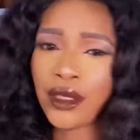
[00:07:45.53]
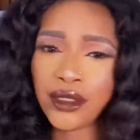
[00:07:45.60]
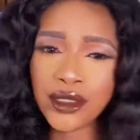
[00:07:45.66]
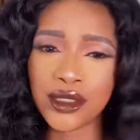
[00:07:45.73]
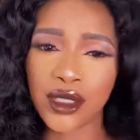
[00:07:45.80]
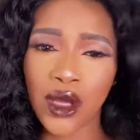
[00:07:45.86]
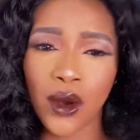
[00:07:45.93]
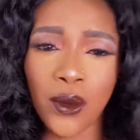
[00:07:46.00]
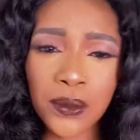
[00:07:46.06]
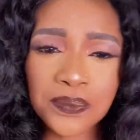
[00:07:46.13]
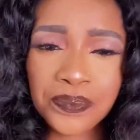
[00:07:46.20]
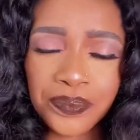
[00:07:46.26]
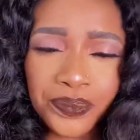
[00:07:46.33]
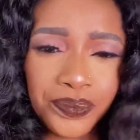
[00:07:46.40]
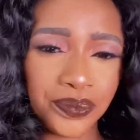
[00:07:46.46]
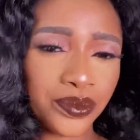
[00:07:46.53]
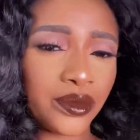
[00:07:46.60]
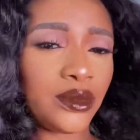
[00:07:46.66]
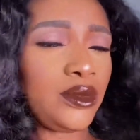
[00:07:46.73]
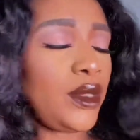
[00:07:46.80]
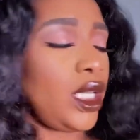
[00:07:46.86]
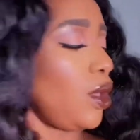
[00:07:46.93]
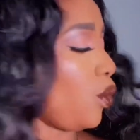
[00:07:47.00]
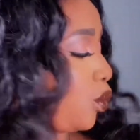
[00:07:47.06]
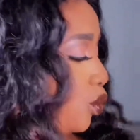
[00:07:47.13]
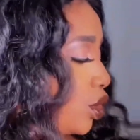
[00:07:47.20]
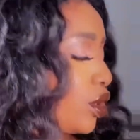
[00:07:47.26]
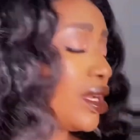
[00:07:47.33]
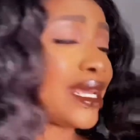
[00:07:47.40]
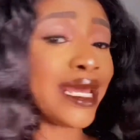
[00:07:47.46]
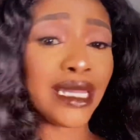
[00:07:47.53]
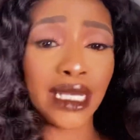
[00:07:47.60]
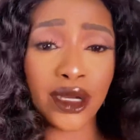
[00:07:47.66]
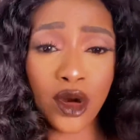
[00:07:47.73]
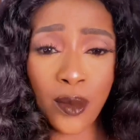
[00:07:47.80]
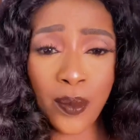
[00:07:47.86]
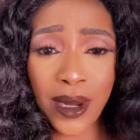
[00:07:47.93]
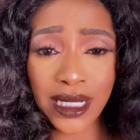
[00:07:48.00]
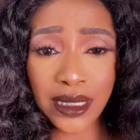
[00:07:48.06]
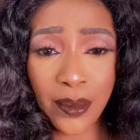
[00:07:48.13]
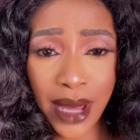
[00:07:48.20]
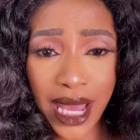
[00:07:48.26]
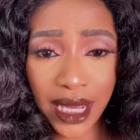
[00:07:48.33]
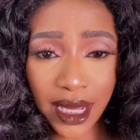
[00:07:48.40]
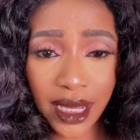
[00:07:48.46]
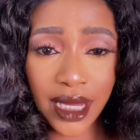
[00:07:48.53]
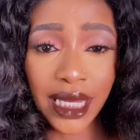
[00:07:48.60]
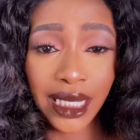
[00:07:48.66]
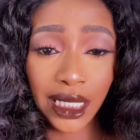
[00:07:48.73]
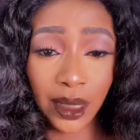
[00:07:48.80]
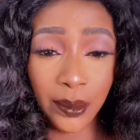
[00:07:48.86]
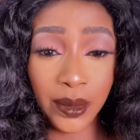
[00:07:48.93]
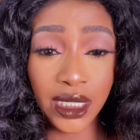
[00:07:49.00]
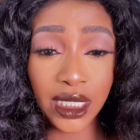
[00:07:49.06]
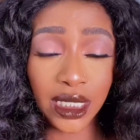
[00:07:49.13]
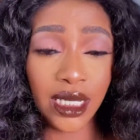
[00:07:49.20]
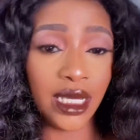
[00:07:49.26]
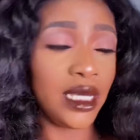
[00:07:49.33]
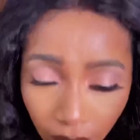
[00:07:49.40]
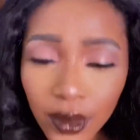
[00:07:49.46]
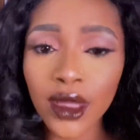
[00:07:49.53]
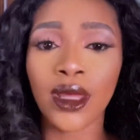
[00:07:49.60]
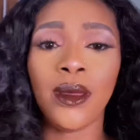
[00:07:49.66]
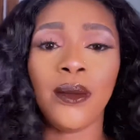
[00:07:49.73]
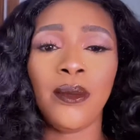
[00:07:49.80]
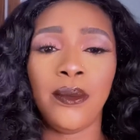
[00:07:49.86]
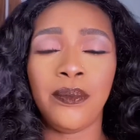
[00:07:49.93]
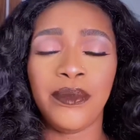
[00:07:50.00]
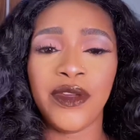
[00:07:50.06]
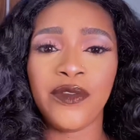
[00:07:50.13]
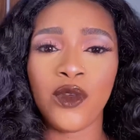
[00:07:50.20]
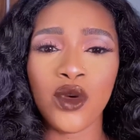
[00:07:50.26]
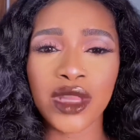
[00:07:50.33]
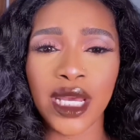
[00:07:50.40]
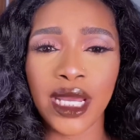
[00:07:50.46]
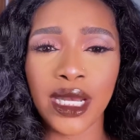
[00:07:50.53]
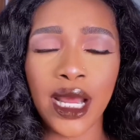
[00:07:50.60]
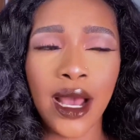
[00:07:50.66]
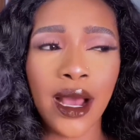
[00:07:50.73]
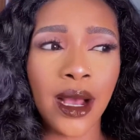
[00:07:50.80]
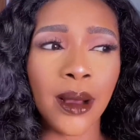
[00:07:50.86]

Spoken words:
So we're gonna get the curl pattern back immediately. Before then,